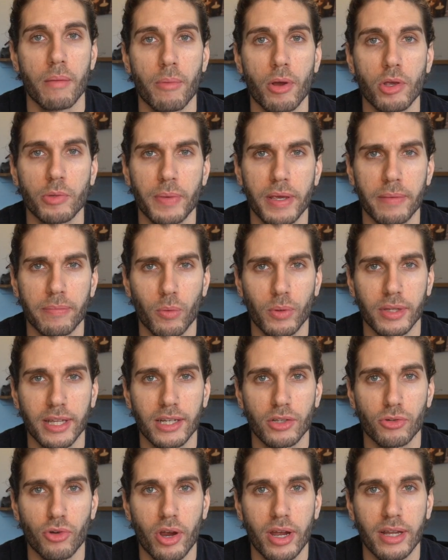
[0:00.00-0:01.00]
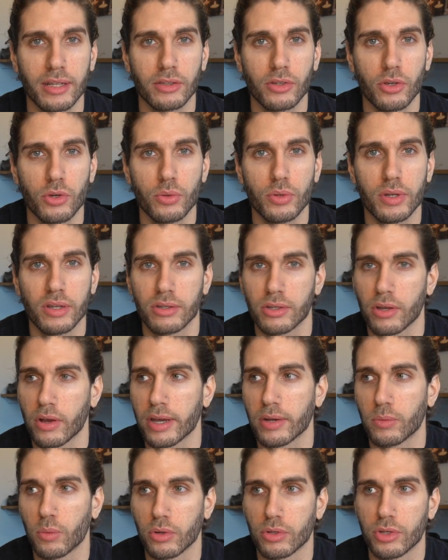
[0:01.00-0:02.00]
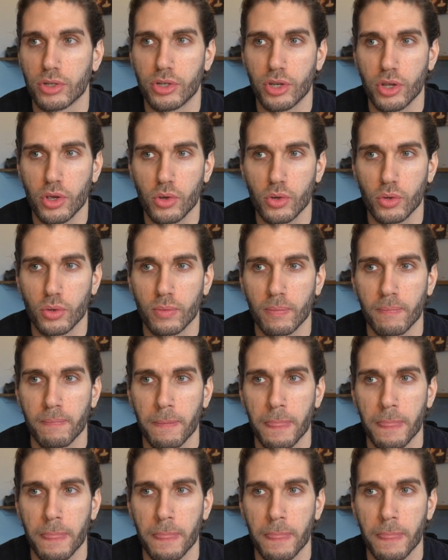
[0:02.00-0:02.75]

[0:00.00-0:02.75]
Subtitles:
Most people, when they're trying to decide what to do,